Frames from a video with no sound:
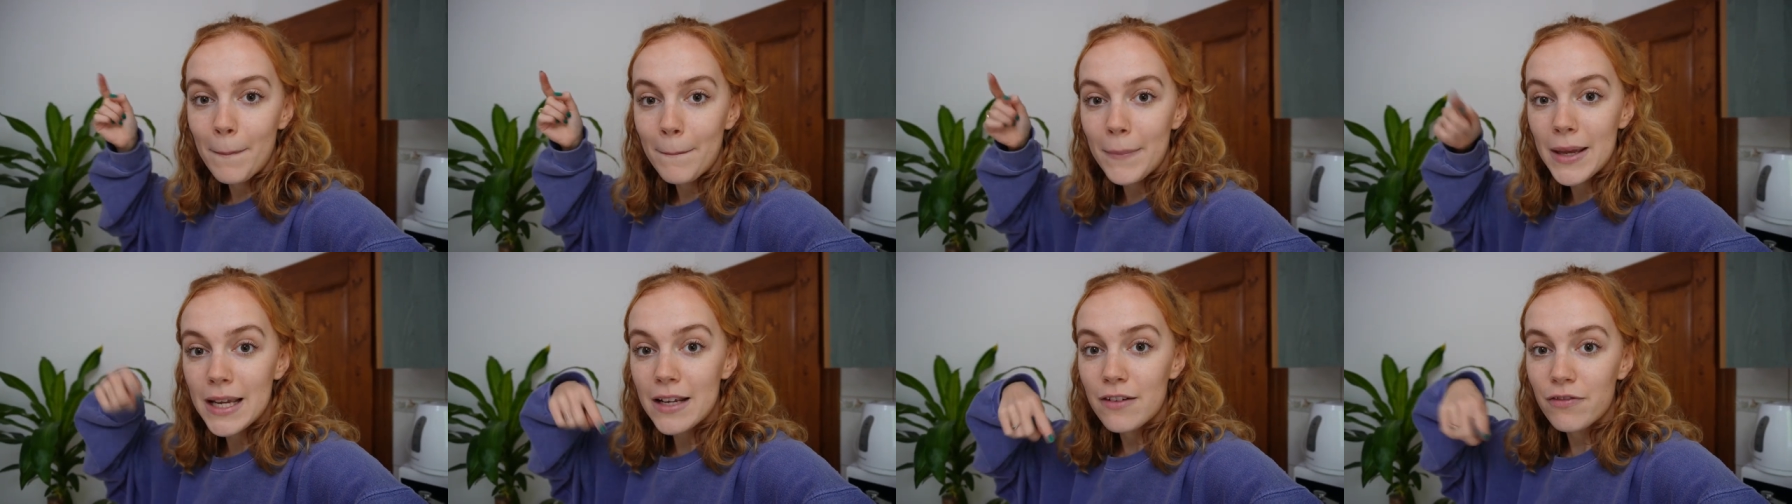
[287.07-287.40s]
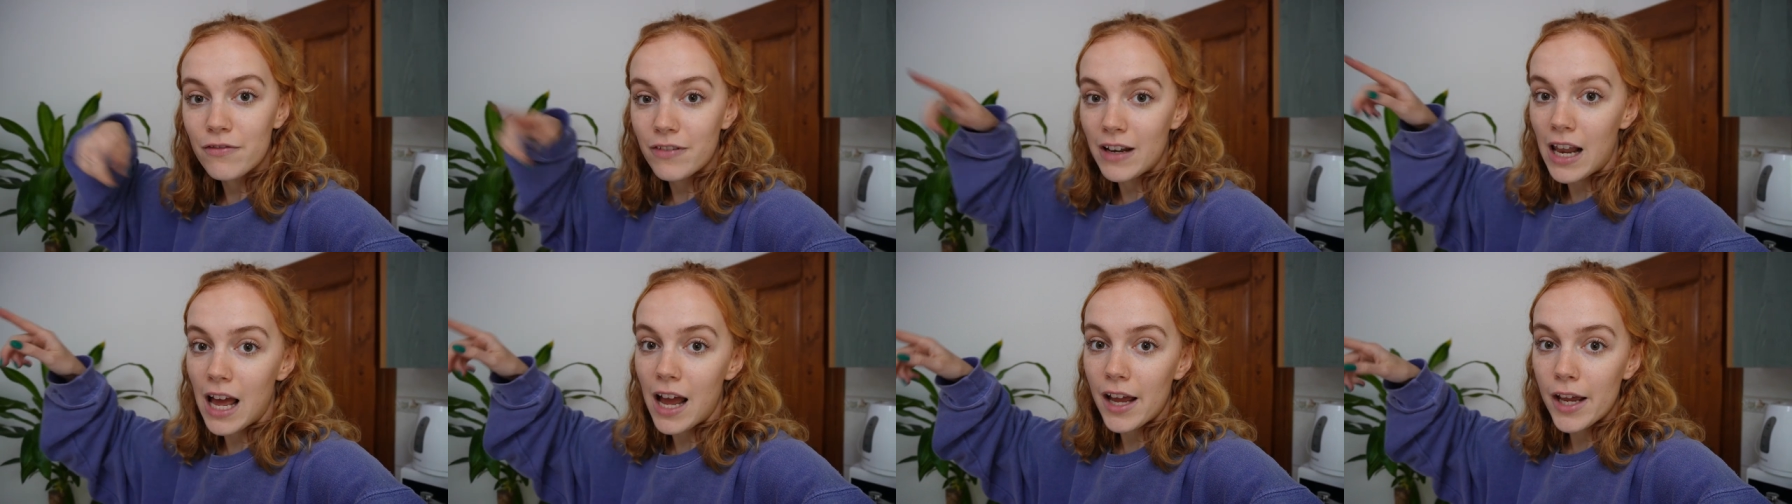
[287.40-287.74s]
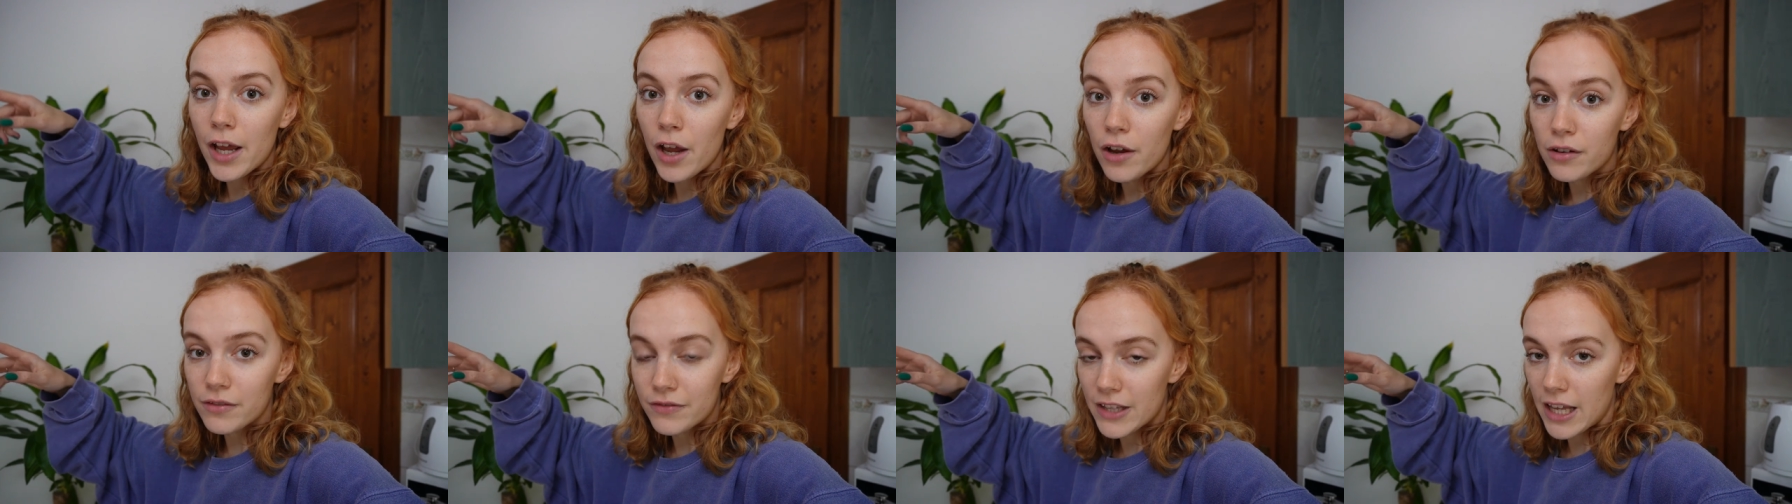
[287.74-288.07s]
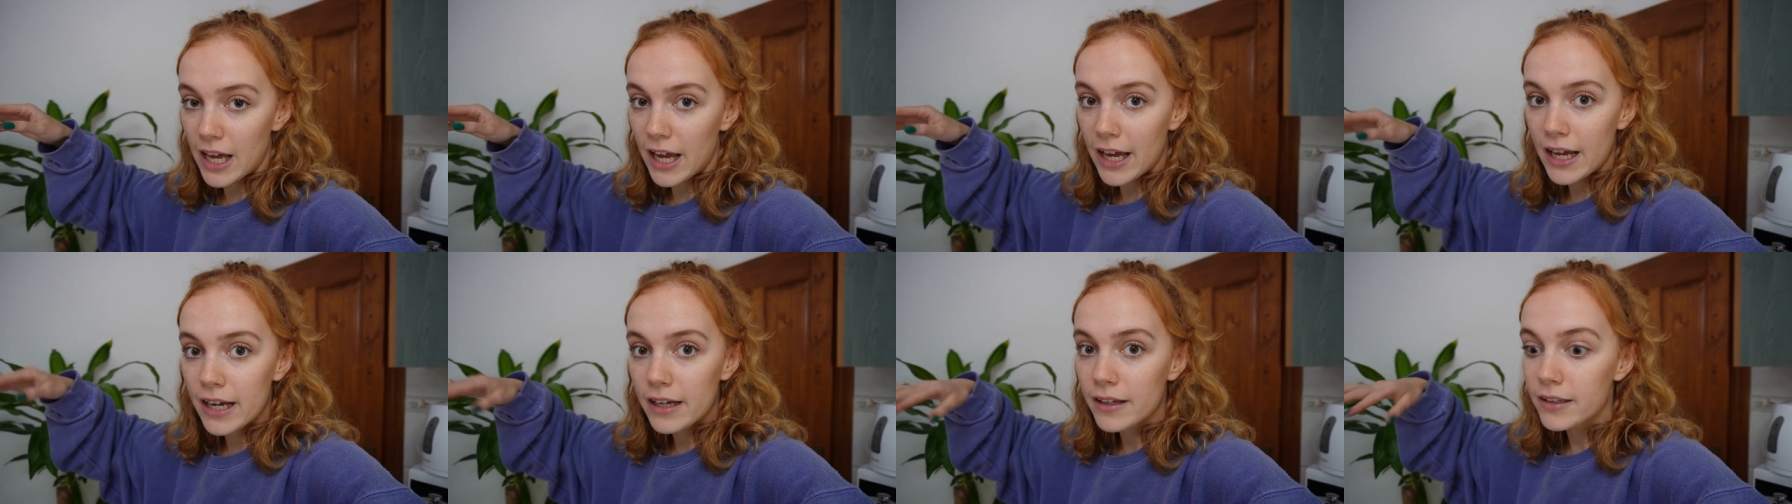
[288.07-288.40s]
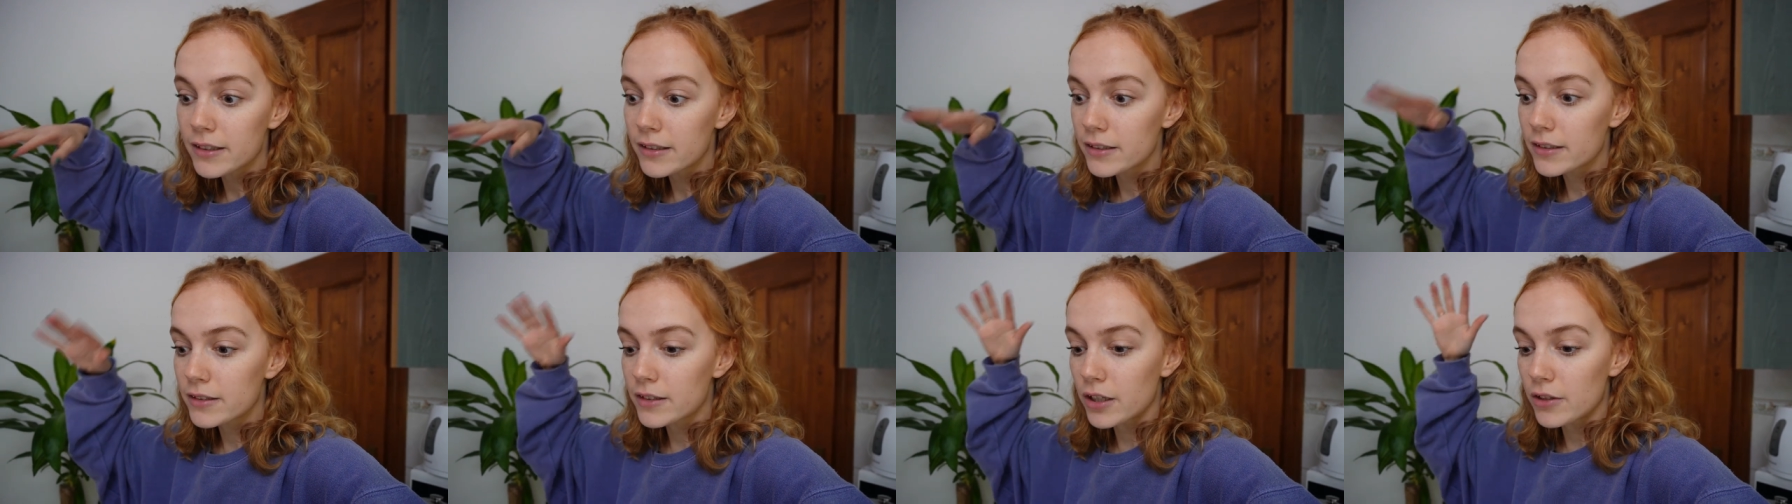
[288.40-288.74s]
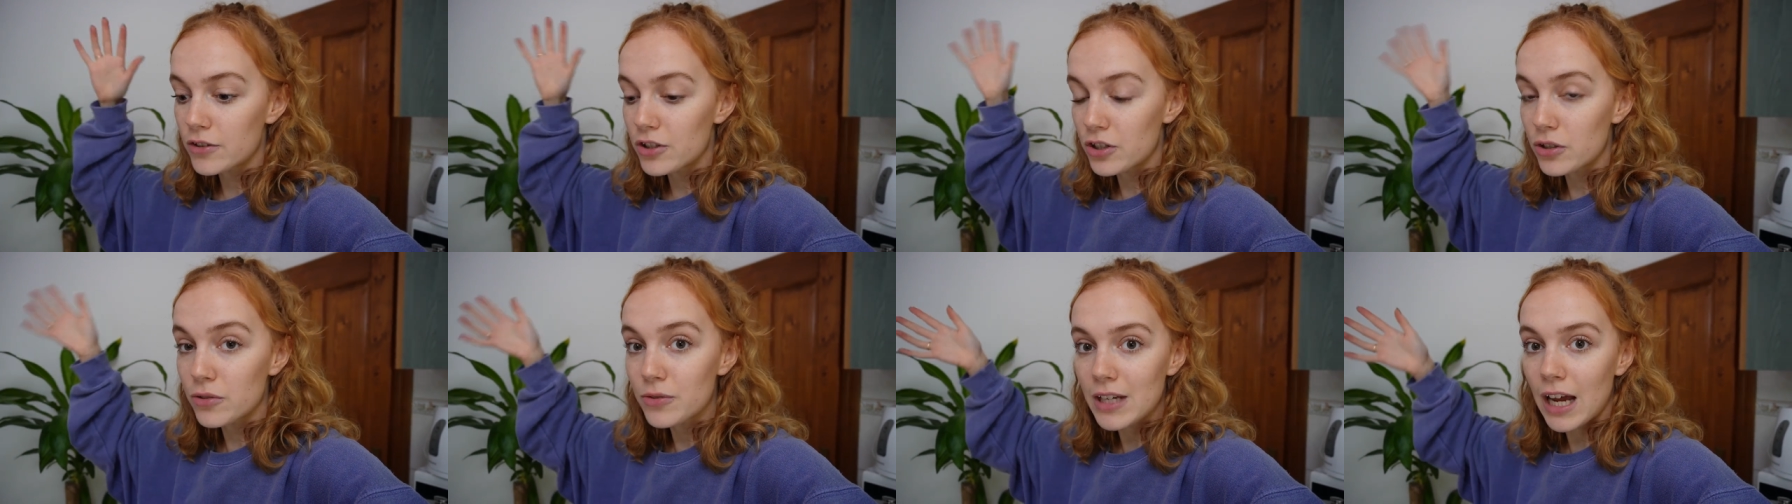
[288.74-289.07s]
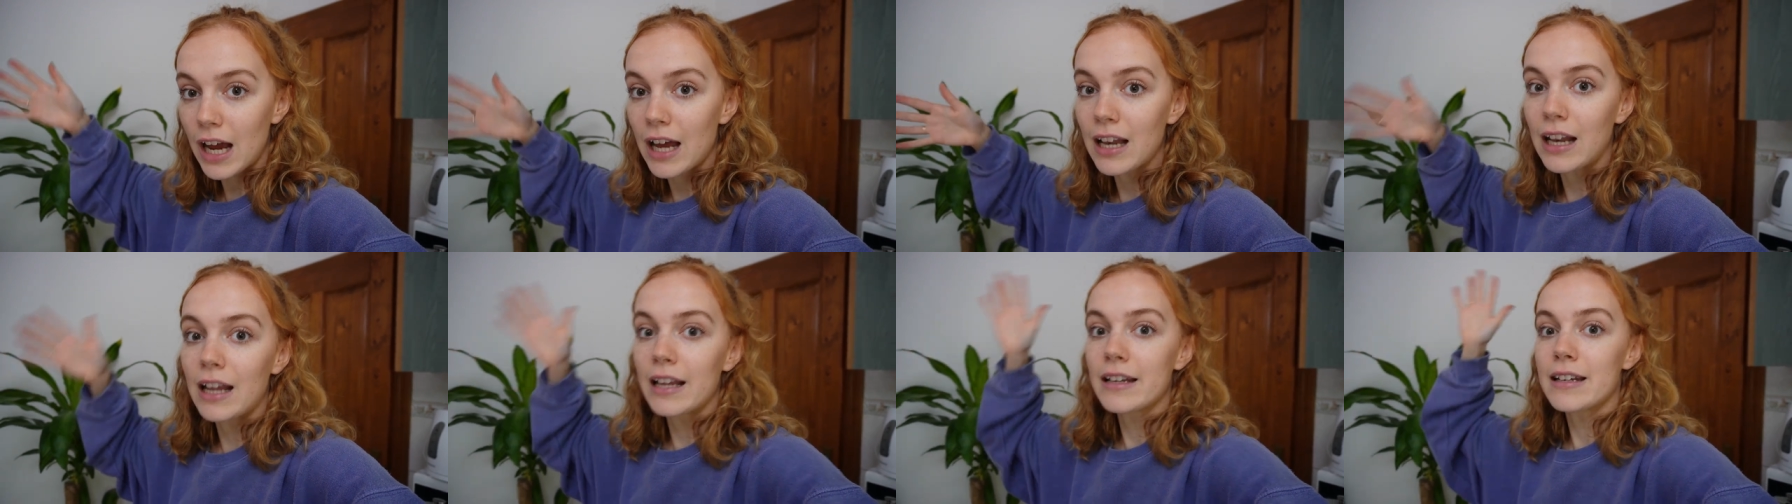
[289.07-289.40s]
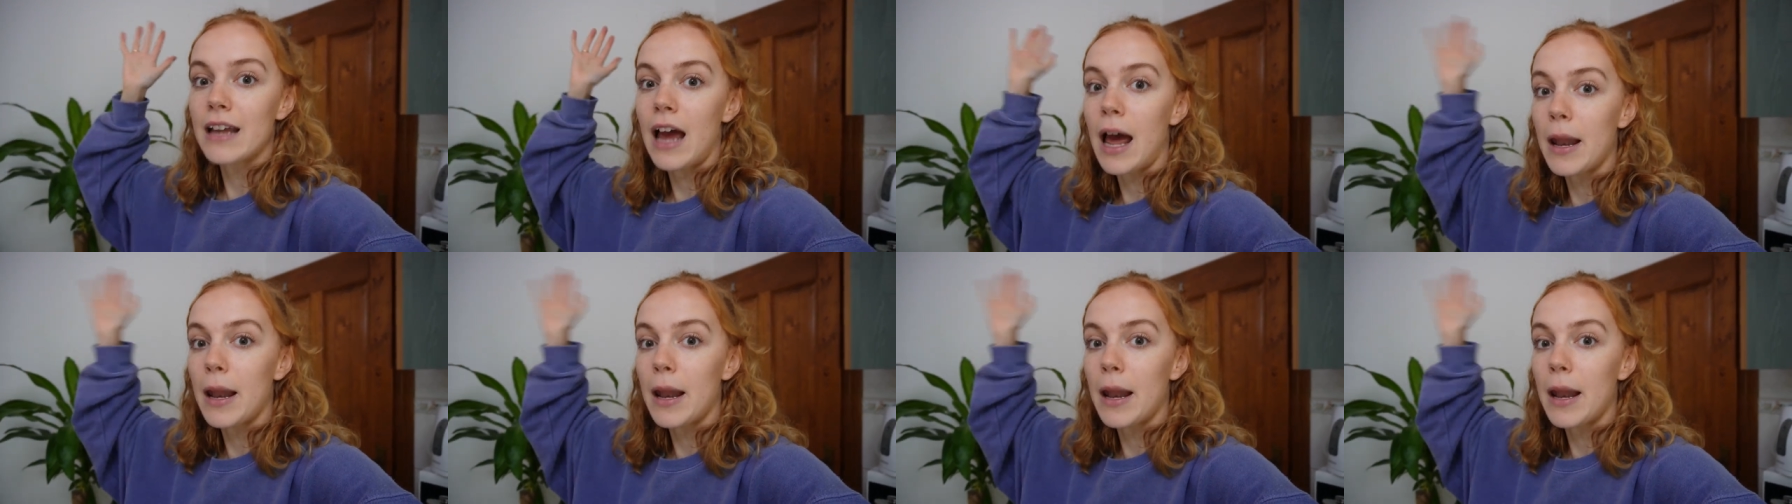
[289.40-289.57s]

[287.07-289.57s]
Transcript: big flight over there so to Thailand